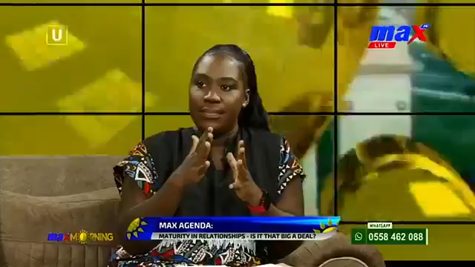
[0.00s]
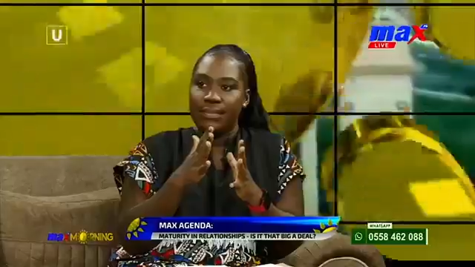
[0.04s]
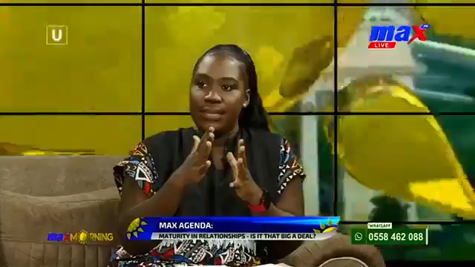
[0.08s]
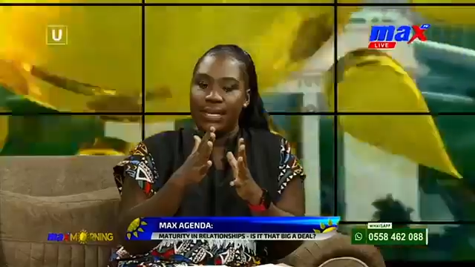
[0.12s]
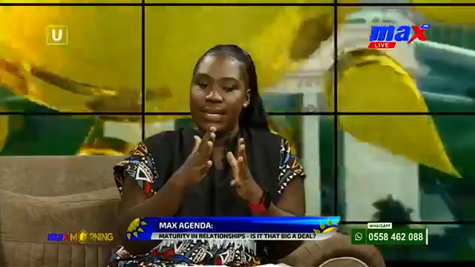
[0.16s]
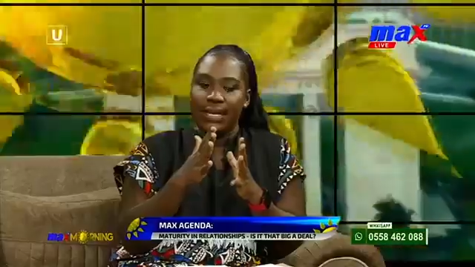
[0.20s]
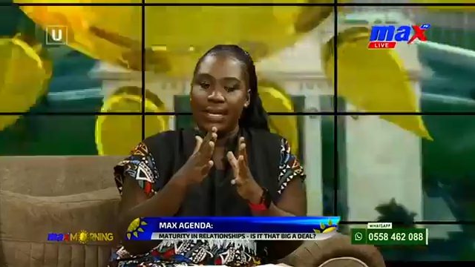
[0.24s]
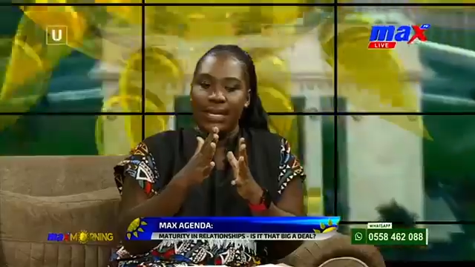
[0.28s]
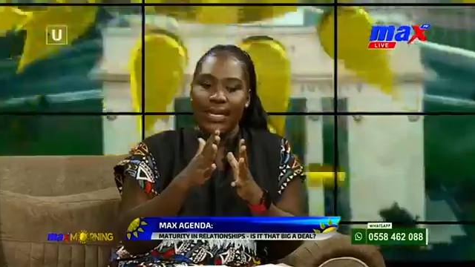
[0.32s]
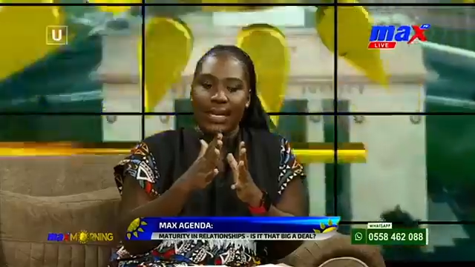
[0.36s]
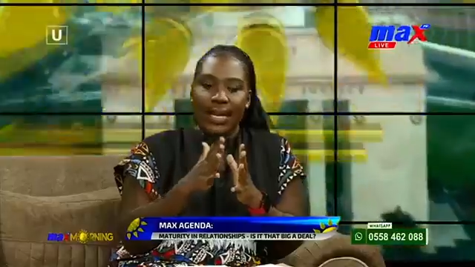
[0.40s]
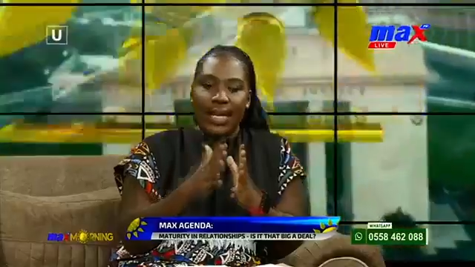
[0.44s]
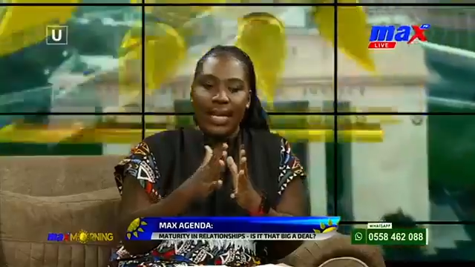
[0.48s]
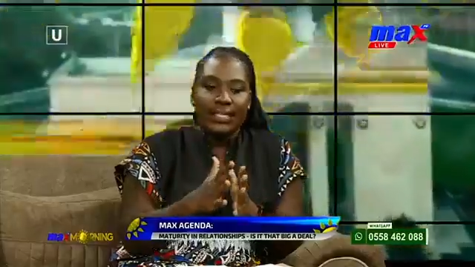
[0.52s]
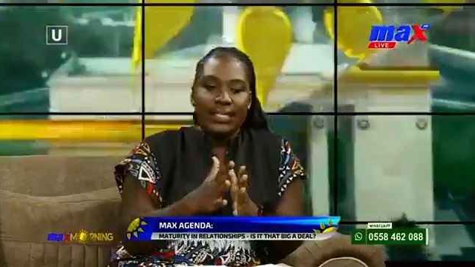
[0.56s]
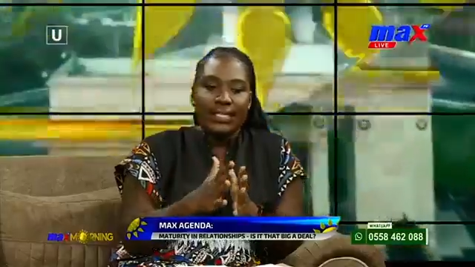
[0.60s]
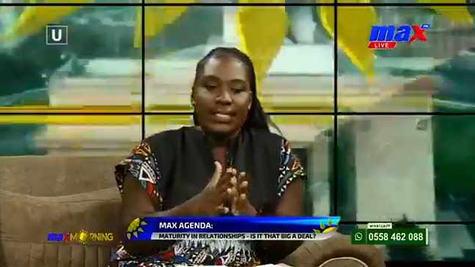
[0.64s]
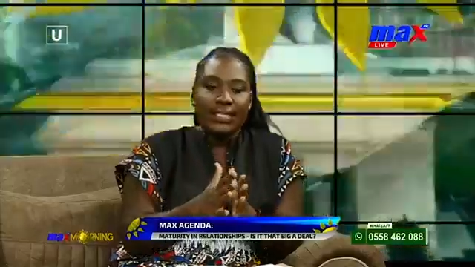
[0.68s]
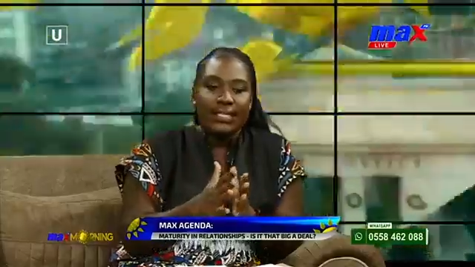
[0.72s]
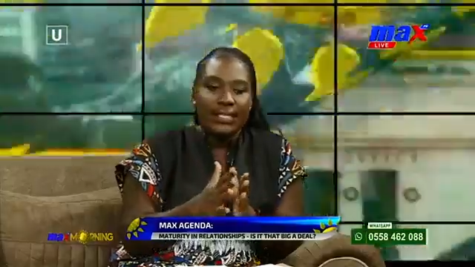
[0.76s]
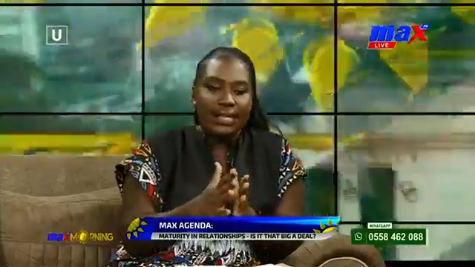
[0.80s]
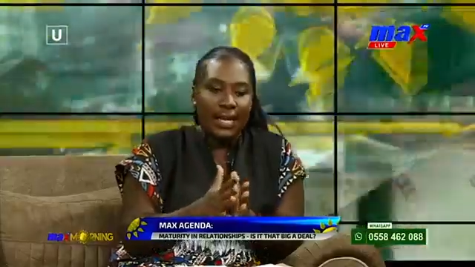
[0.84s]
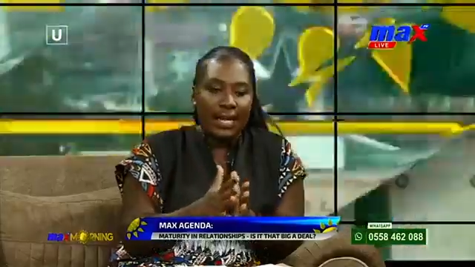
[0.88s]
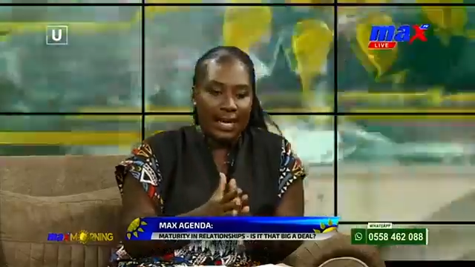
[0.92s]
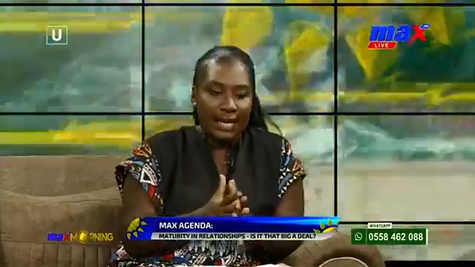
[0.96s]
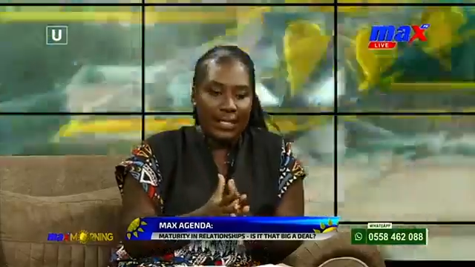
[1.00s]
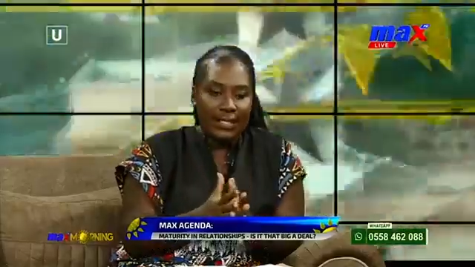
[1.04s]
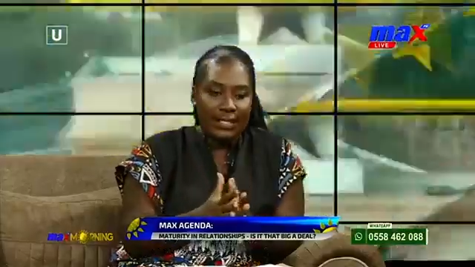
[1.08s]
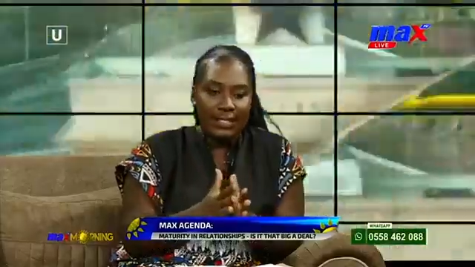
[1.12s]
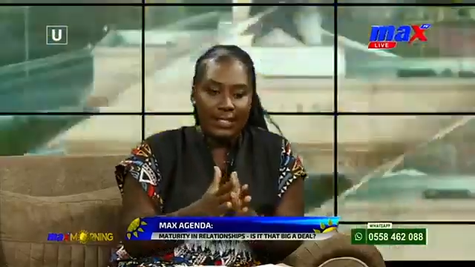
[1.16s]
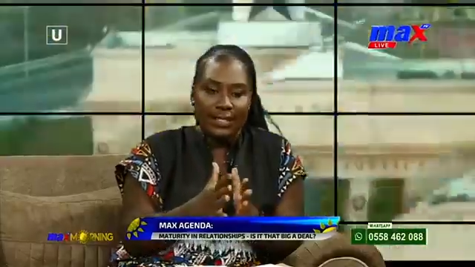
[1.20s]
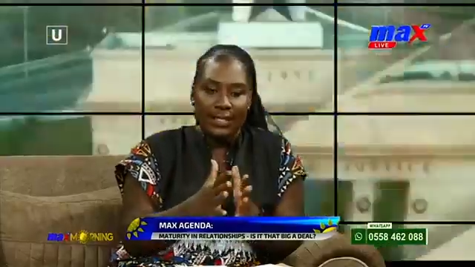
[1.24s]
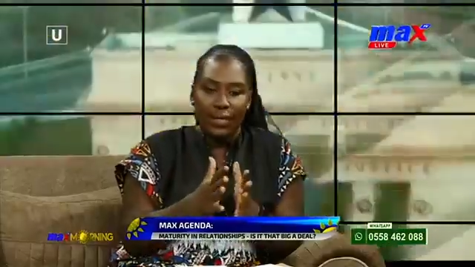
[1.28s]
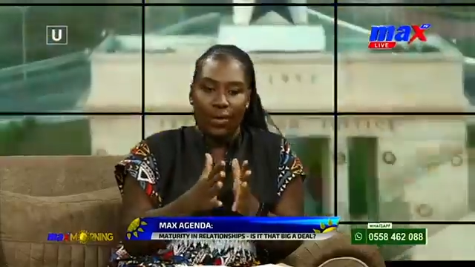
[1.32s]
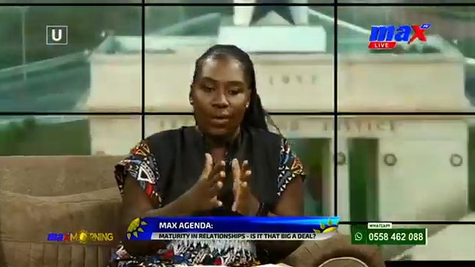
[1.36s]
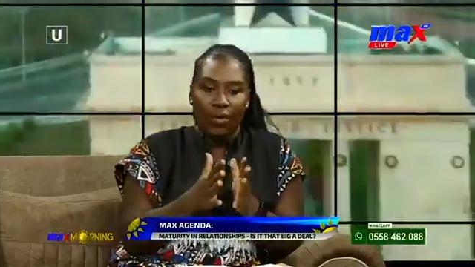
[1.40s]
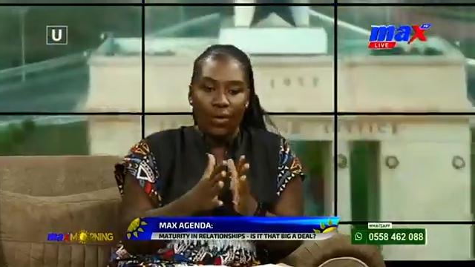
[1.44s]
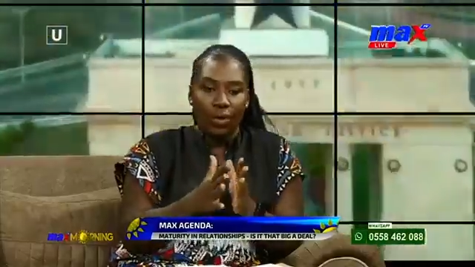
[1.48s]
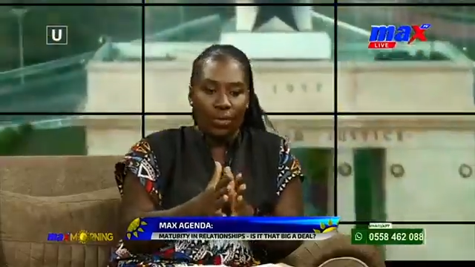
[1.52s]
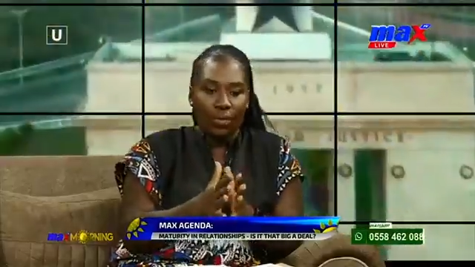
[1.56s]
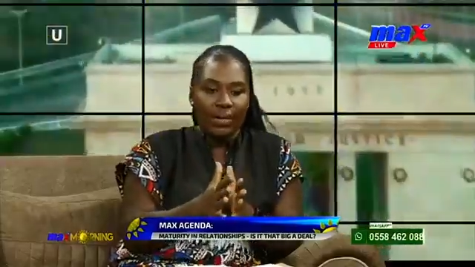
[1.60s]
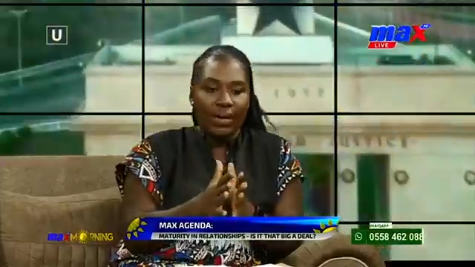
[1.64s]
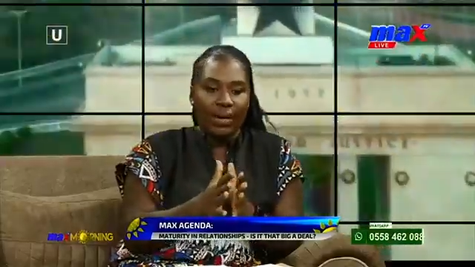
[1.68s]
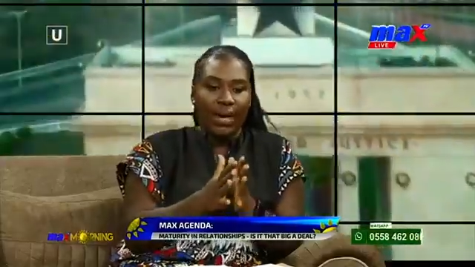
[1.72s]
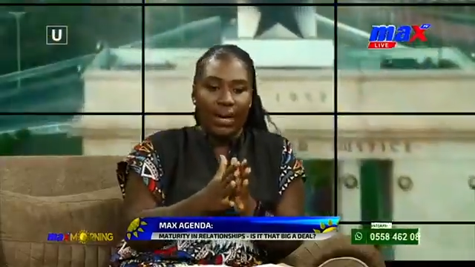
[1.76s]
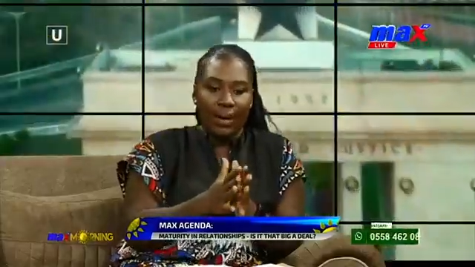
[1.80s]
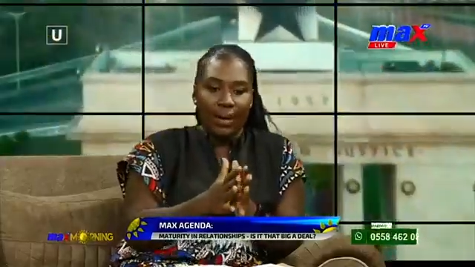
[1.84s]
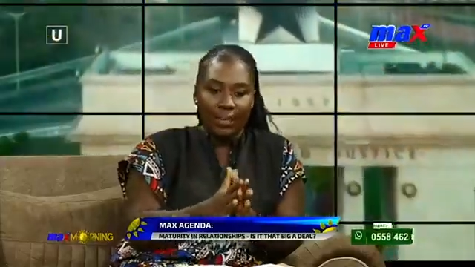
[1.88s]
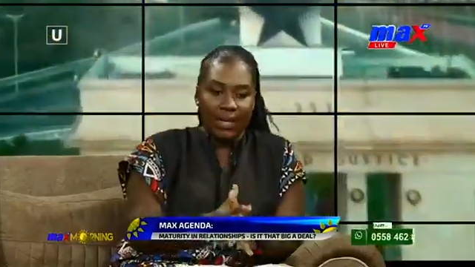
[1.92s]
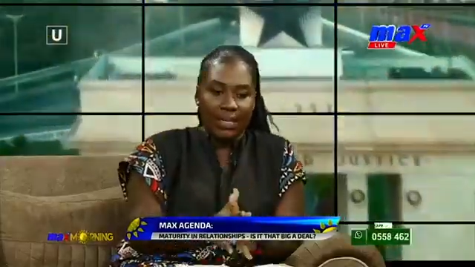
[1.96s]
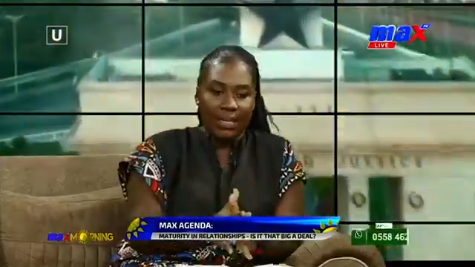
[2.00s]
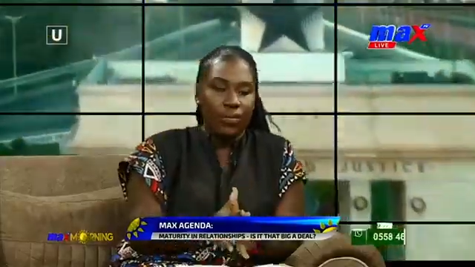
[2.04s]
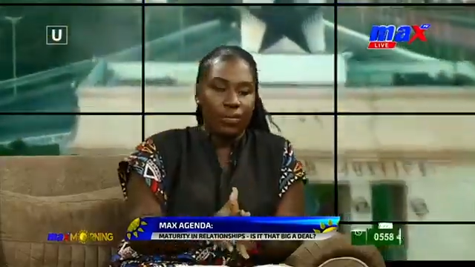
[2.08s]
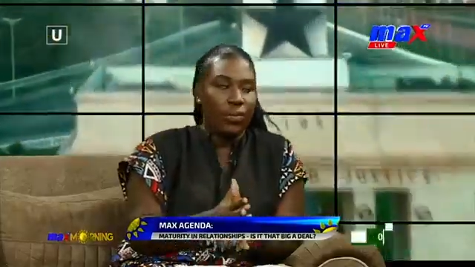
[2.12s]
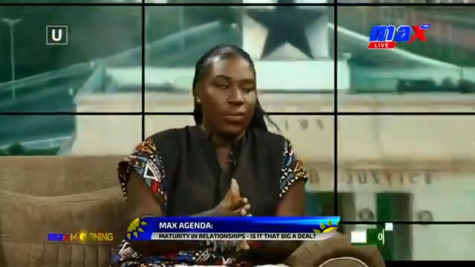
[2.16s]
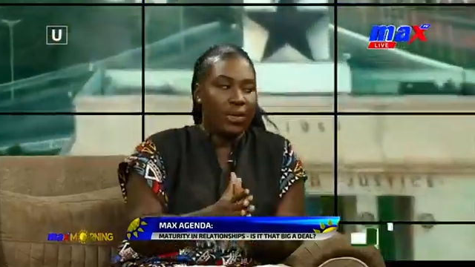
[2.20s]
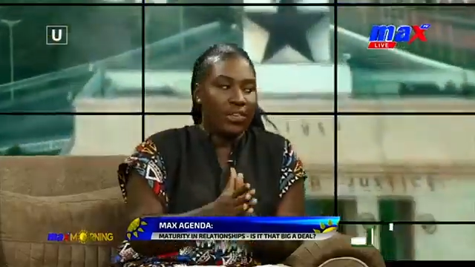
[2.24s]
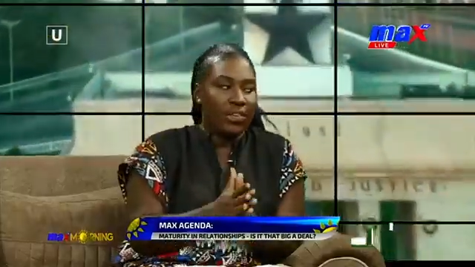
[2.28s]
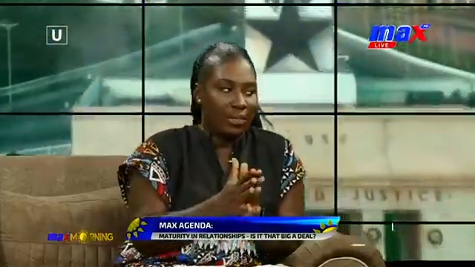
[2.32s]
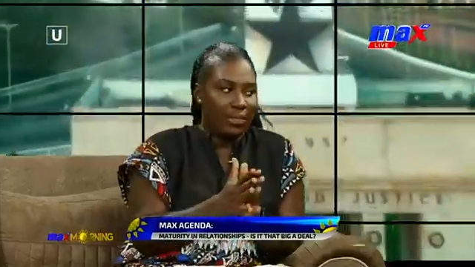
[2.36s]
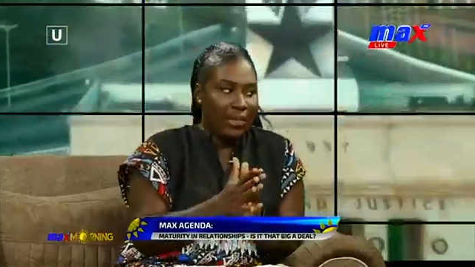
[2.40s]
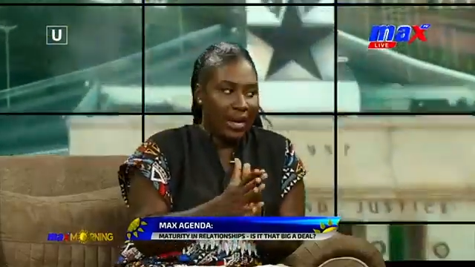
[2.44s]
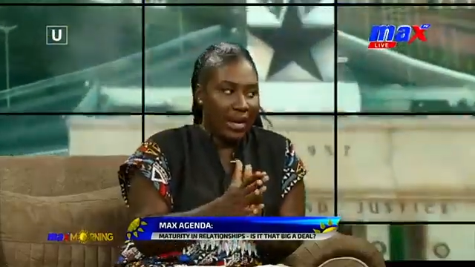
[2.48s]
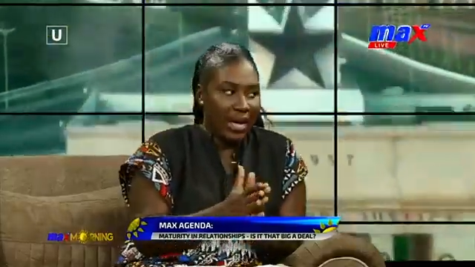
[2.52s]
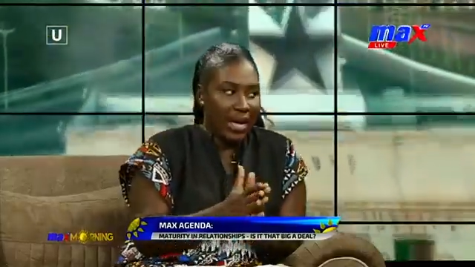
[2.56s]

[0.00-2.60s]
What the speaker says: late night homecoming with my